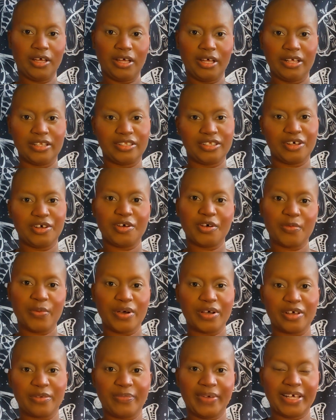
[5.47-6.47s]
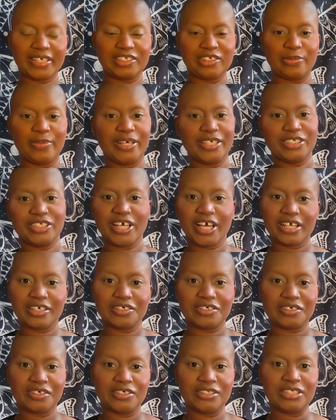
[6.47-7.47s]
Hello, welcome back to my
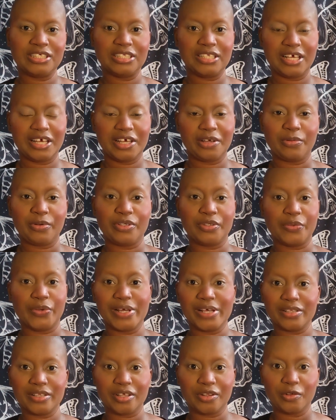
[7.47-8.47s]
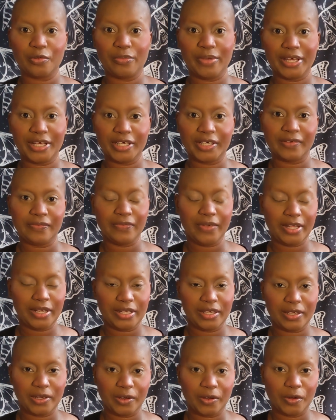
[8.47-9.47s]
channel. Today we're doing another makeup
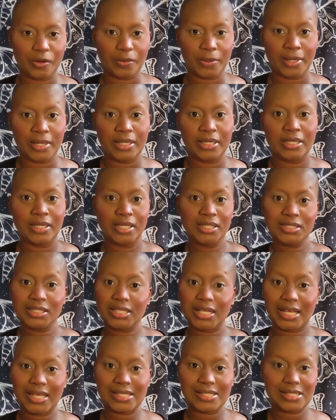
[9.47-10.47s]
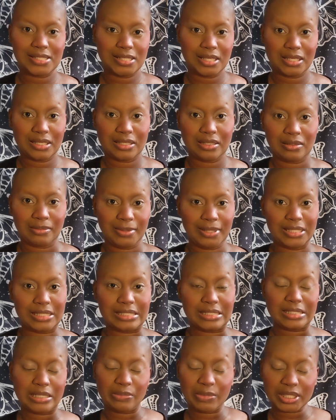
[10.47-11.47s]
video. Today's theme is
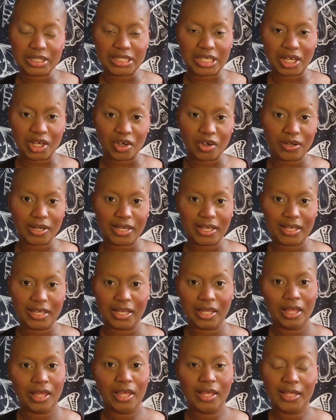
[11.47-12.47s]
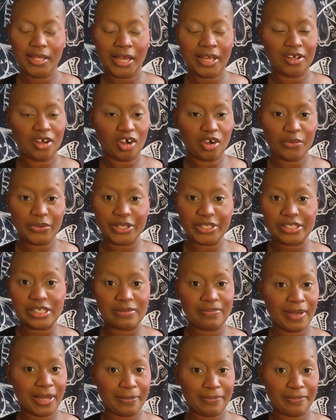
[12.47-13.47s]
cemetery. I already
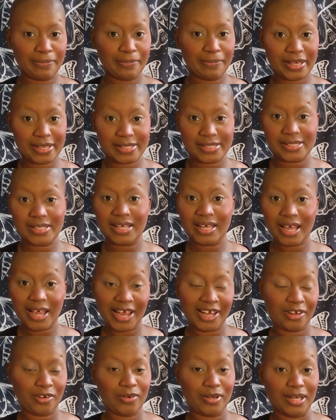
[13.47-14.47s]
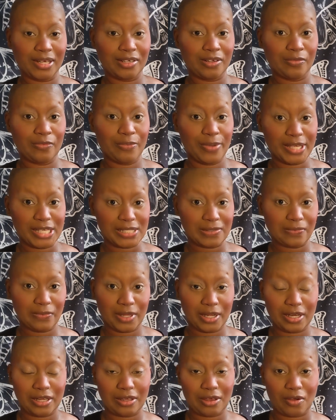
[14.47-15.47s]
did my base. I created a base
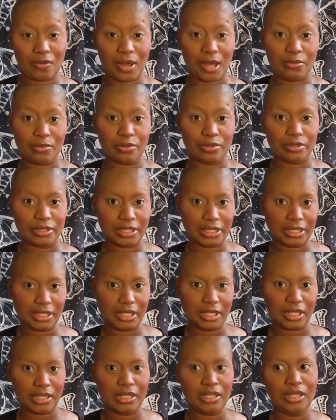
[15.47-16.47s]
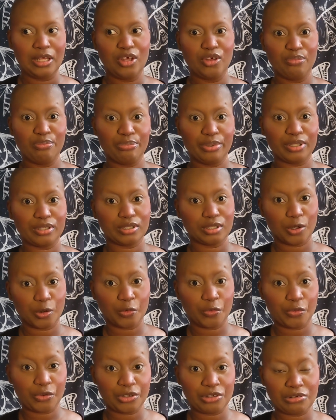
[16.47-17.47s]
video. I will link it below
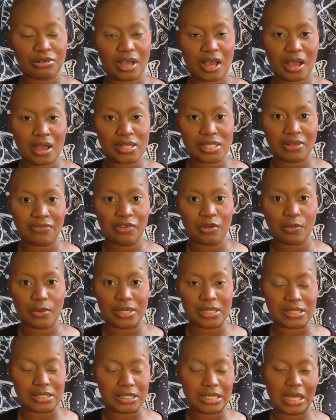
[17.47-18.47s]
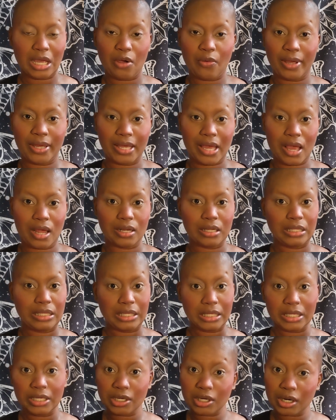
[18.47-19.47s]
for you guys if you want to see how I got
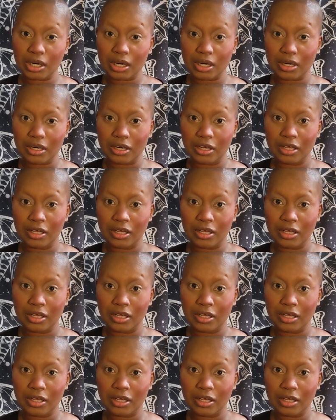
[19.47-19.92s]
here.